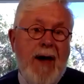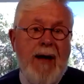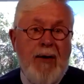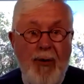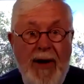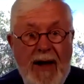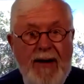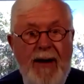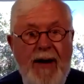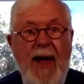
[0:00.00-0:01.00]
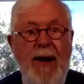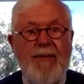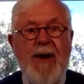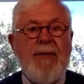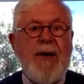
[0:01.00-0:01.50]
I created it out
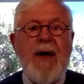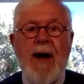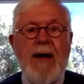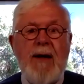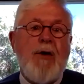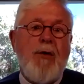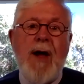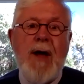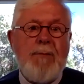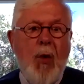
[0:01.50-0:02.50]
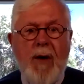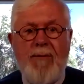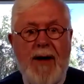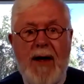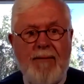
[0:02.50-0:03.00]
of nothing, and I can create more of
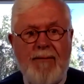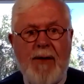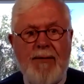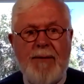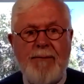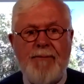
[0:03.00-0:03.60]
it out of nothing.